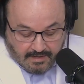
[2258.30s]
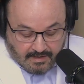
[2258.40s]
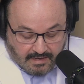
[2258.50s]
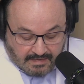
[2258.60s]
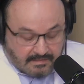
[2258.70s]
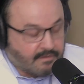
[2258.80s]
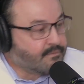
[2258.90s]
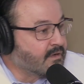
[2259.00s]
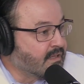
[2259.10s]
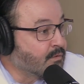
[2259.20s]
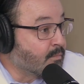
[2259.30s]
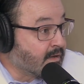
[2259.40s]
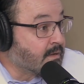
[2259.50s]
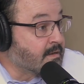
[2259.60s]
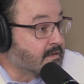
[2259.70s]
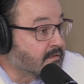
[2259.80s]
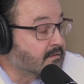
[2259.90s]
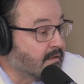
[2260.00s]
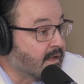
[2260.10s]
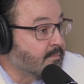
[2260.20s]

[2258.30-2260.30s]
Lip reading: Definitely with my tummy tucks and lipos.